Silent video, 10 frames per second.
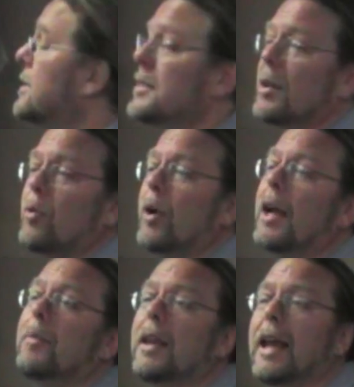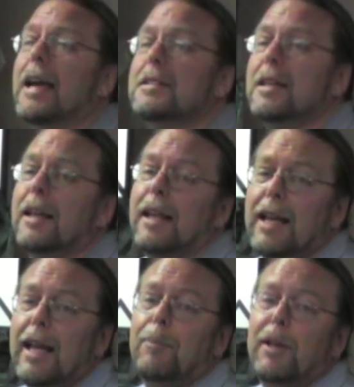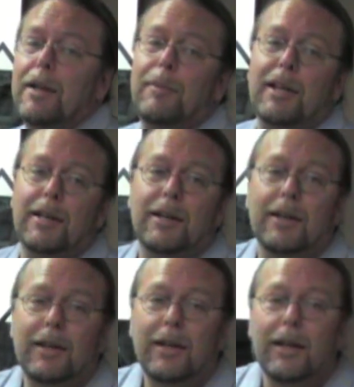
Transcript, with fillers: this is the crime that has to, that can't be committed.